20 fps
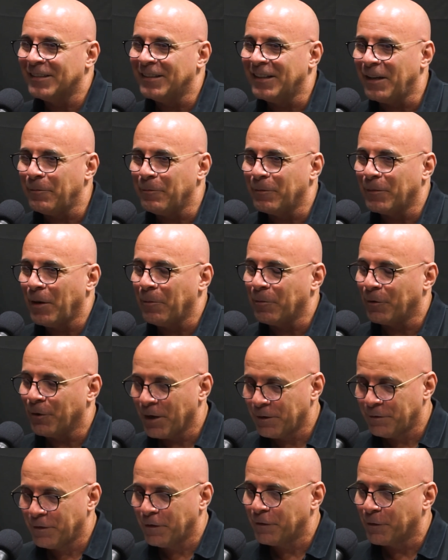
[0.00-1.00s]
And I'm
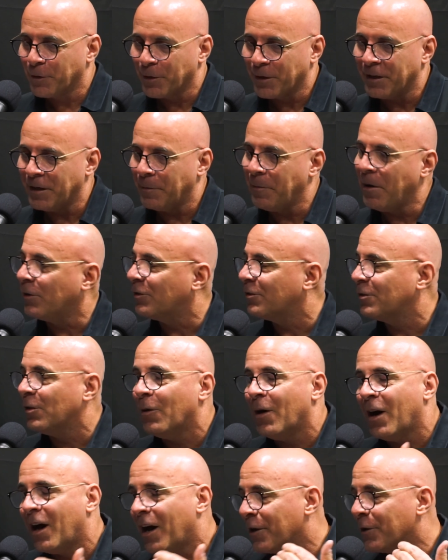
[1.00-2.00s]
grateful for it. And I'm
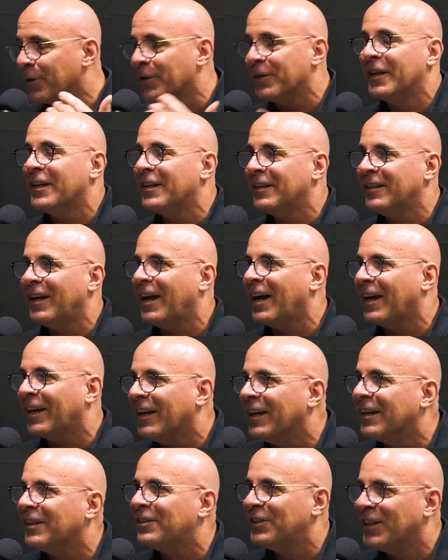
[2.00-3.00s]
so honored that I
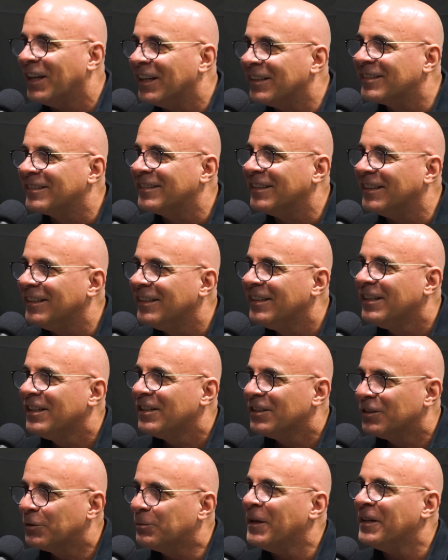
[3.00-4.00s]
got a chance to
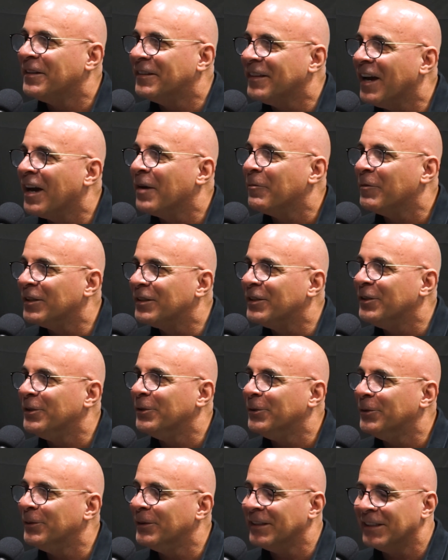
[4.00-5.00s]
spend time with
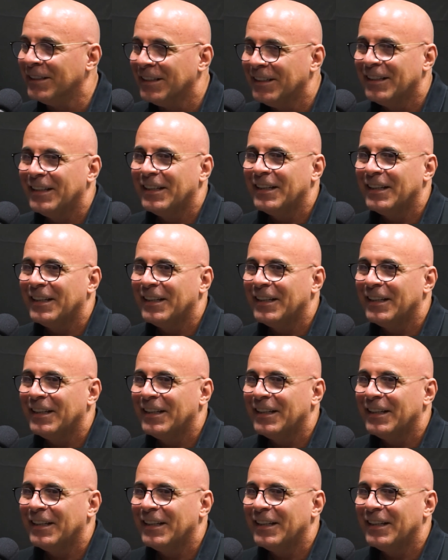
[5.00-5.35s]
you and